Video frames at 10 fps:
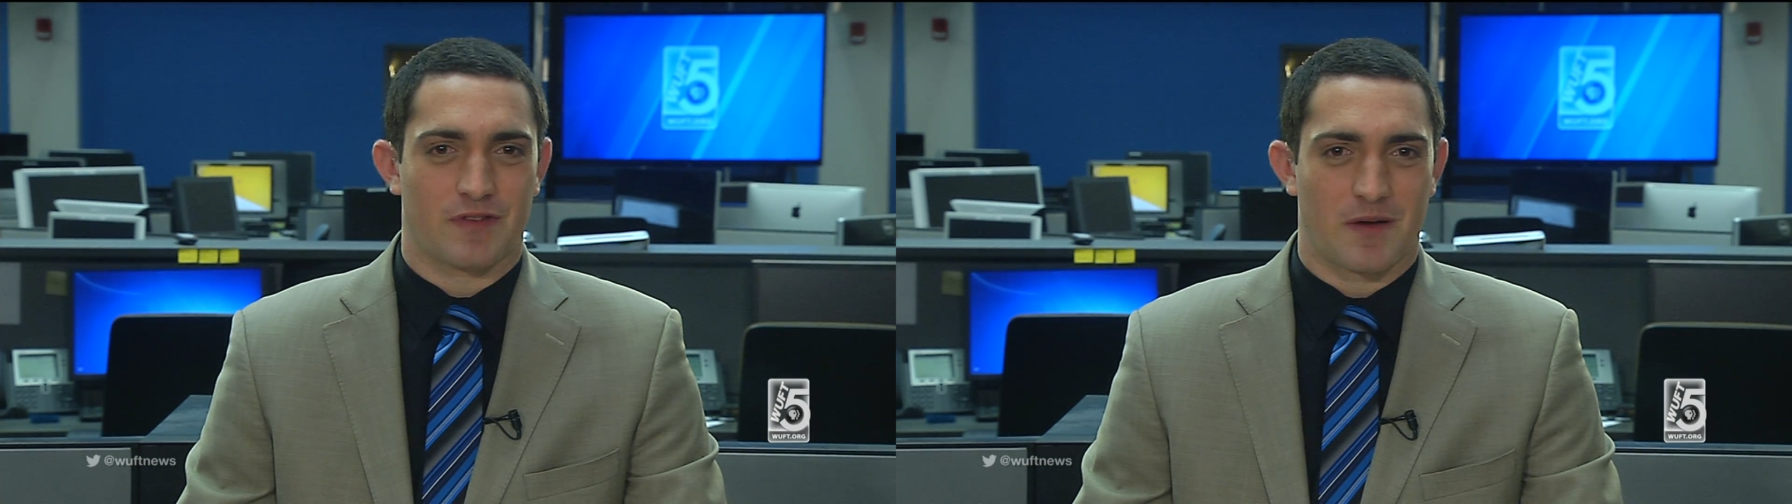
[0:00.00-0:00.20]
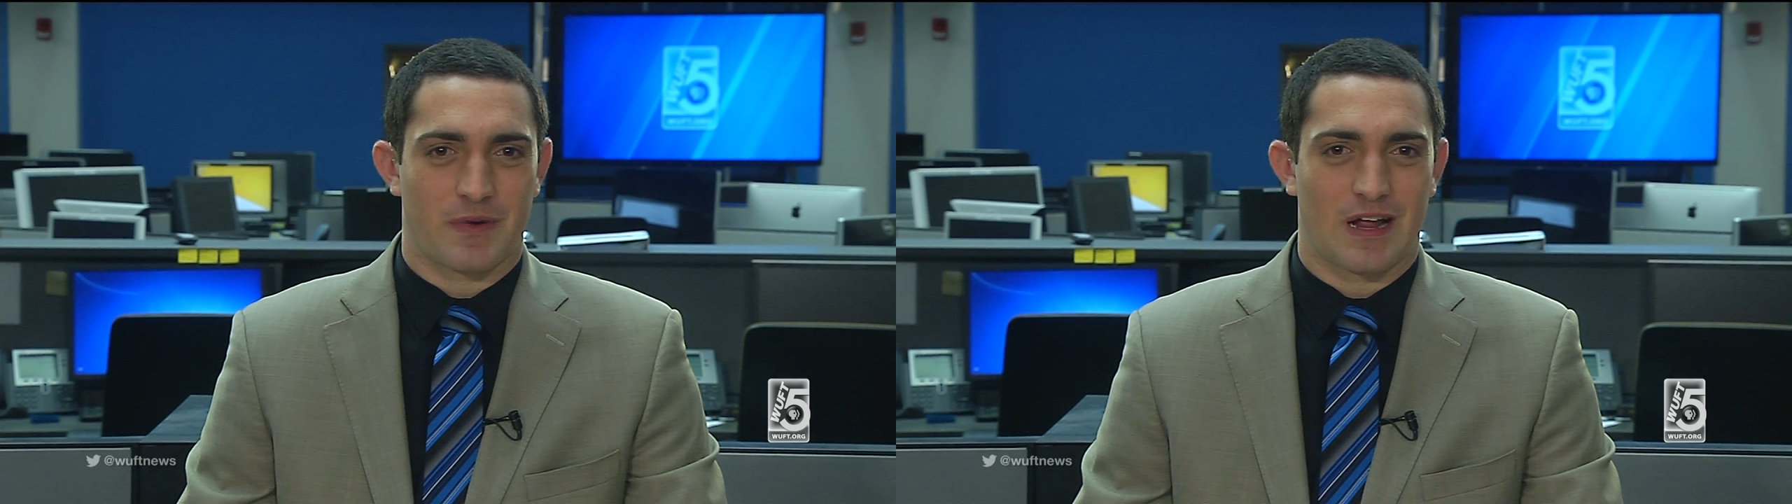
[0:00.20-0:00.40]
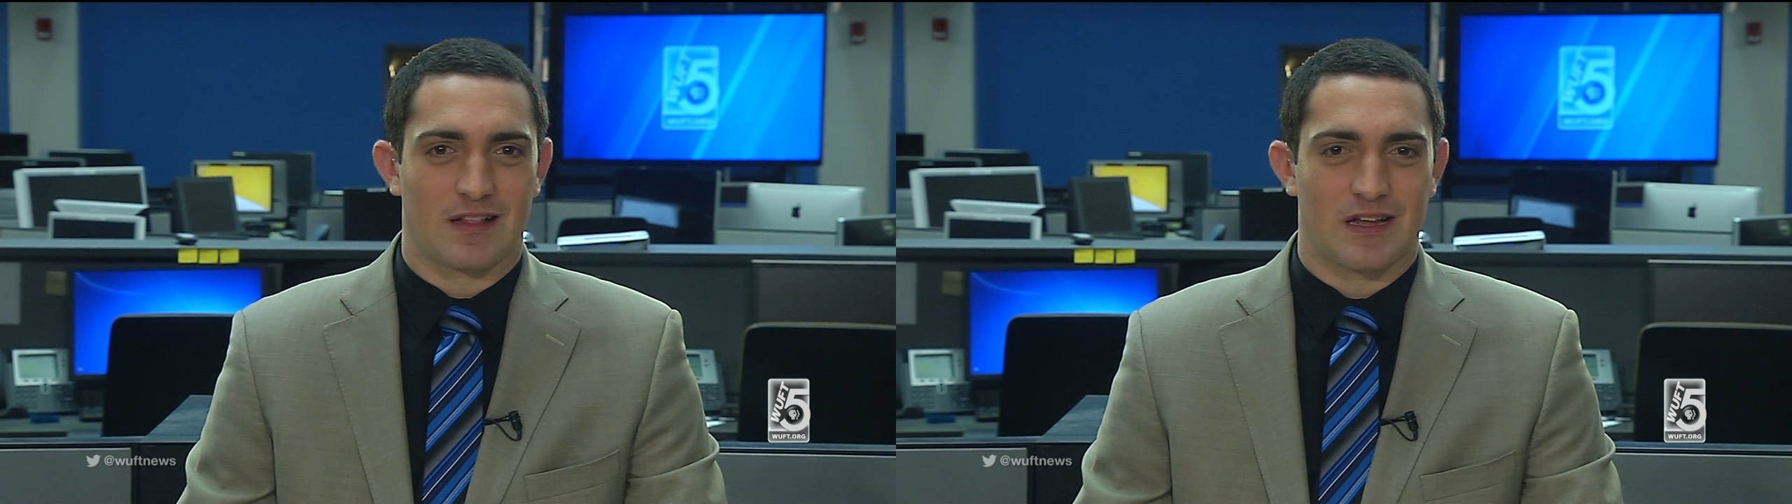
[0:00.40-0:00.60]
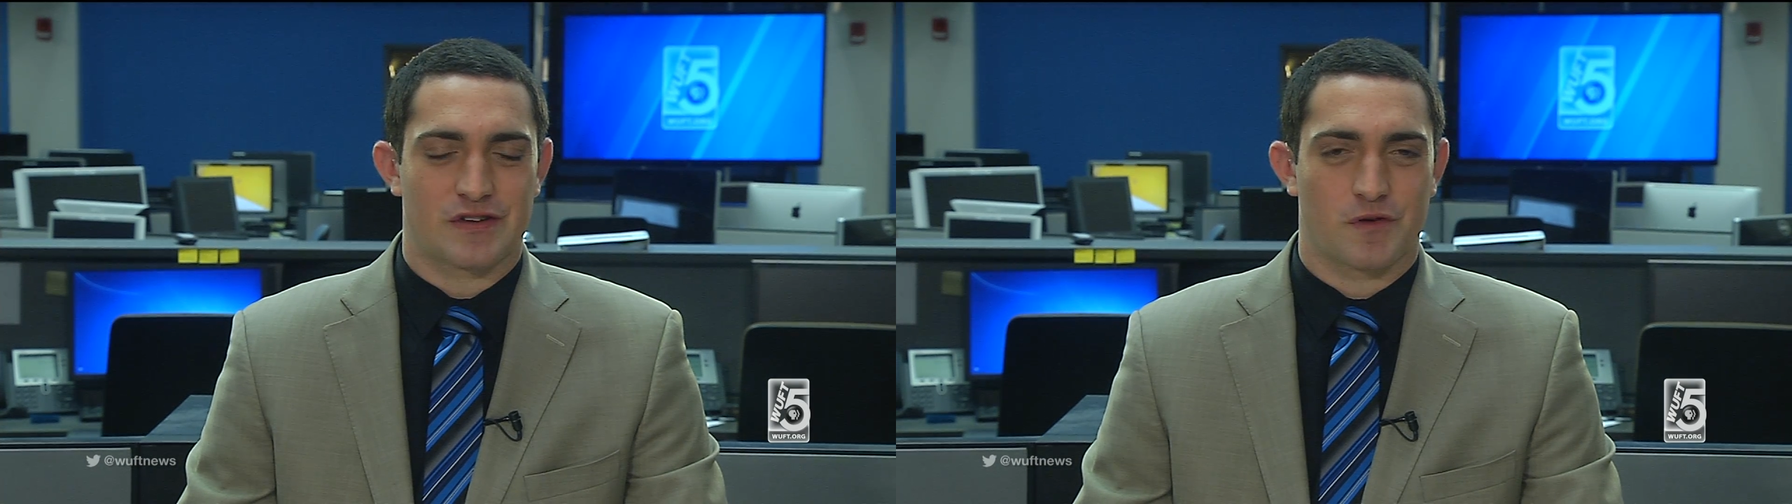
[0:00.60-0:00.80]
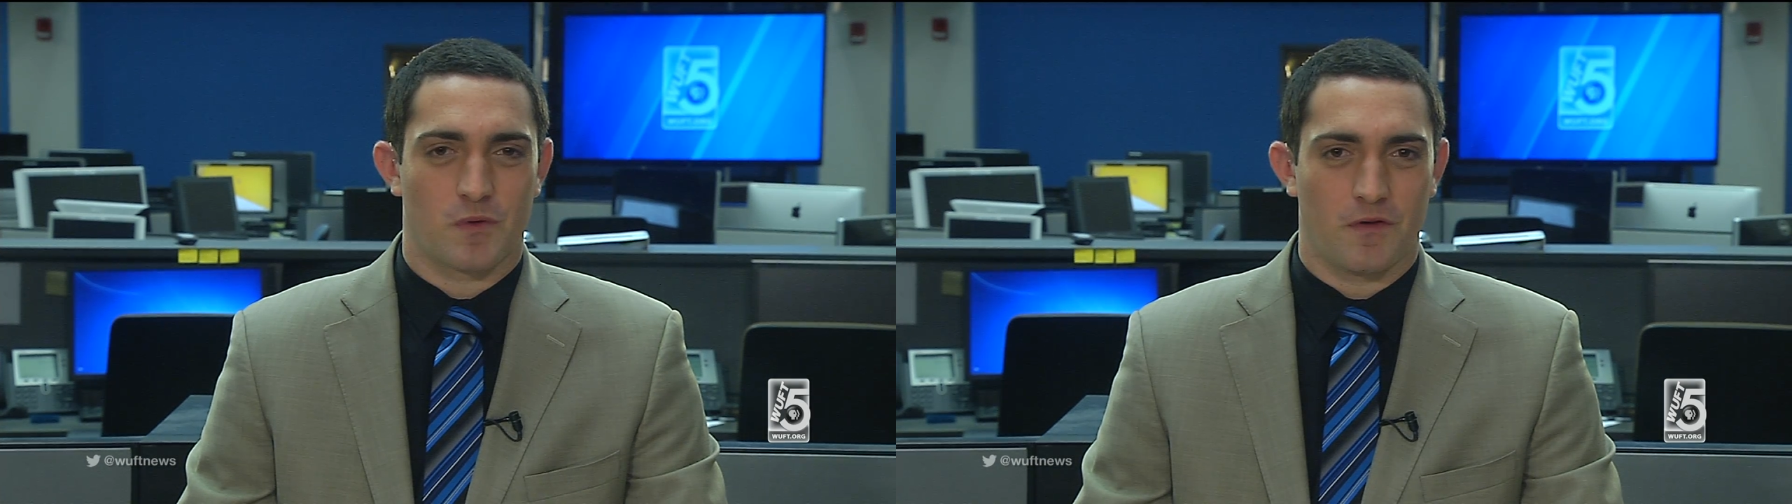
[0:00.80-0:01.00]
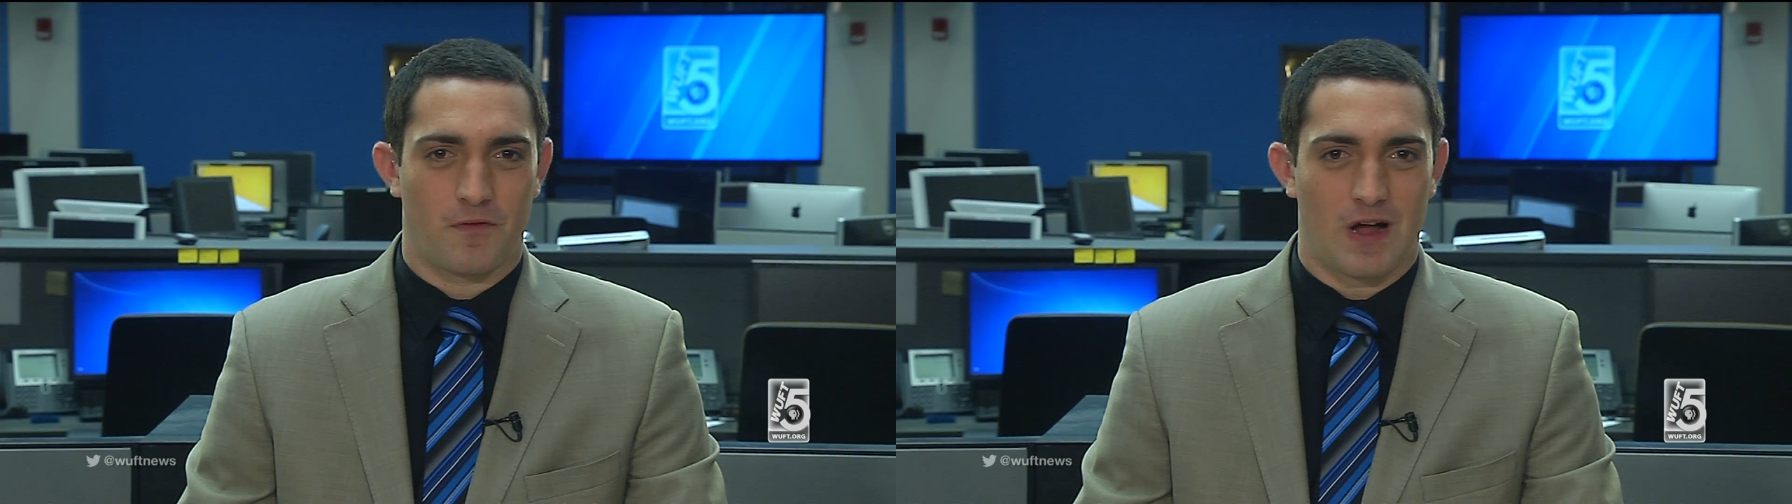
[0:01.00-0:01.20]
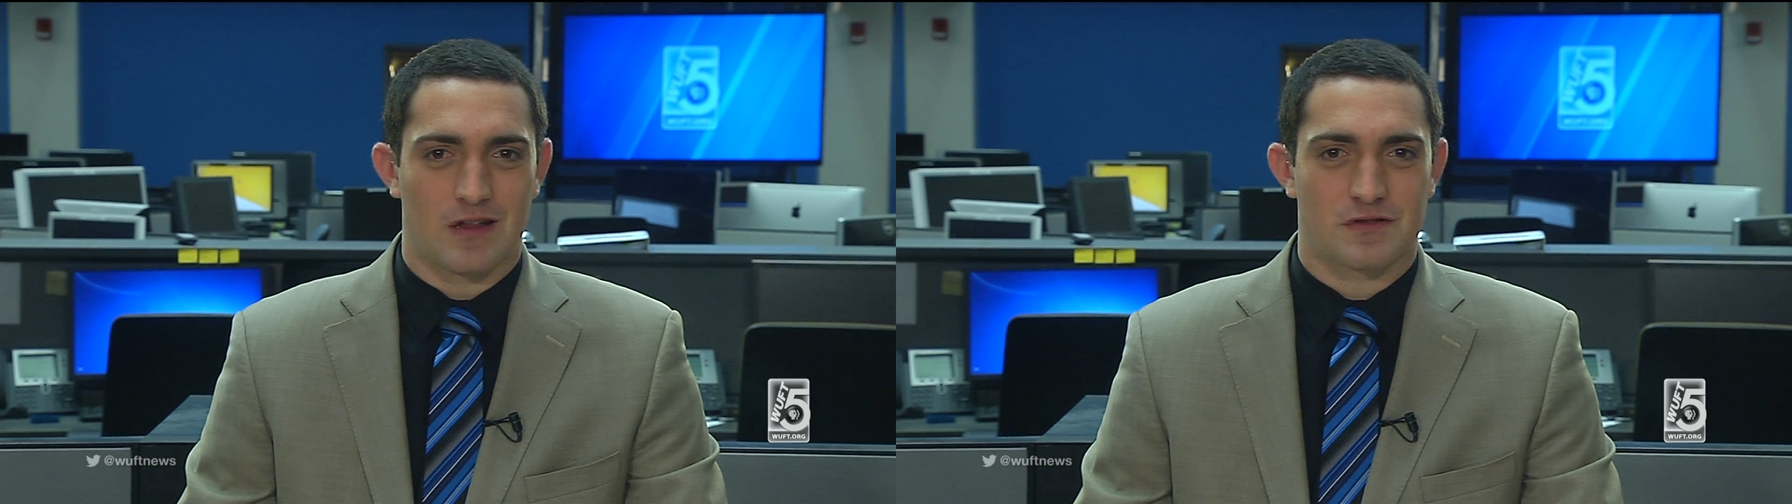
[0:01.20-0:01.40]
NBA legend will follow